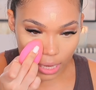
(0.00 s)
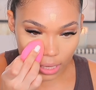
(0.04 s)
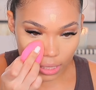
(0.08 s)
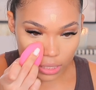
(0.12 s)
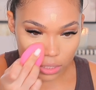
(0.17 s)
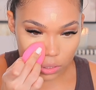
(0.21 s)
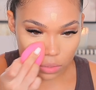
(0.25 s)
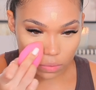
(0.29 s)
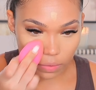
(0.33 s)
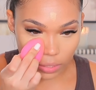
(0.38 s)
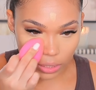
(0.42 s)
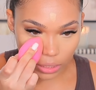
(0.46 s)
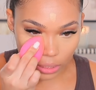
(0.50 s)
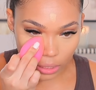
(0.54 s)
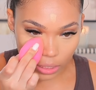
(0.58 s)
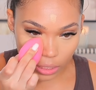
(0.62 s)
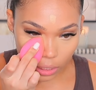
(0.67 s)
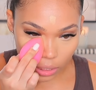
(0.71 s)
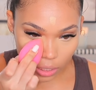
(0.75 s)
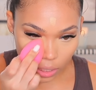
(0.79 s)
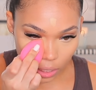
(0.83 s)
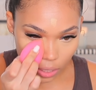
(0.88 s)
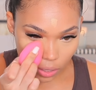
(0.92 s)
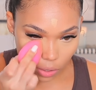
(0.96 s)
is really gonna
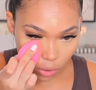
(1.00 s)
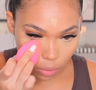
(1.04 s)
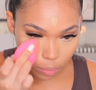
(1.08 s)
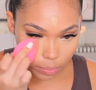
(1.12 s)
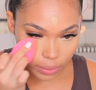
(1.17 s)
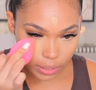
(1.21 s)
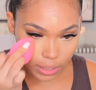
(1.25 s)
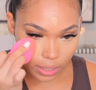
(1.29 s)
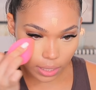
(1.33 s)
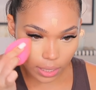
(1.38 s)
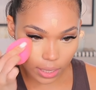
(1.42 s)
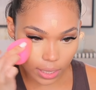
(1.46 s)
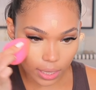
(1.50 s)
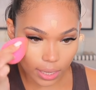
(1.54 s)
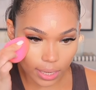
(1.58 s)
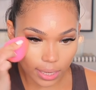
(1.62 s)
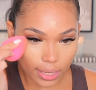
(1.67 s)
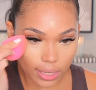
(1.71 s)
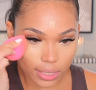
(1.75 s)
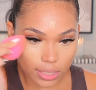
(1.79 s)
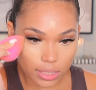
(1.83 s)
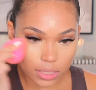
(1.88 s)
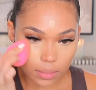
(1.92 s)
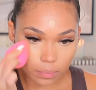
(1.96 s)
go
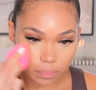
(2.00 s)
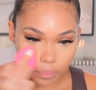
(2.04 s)
because,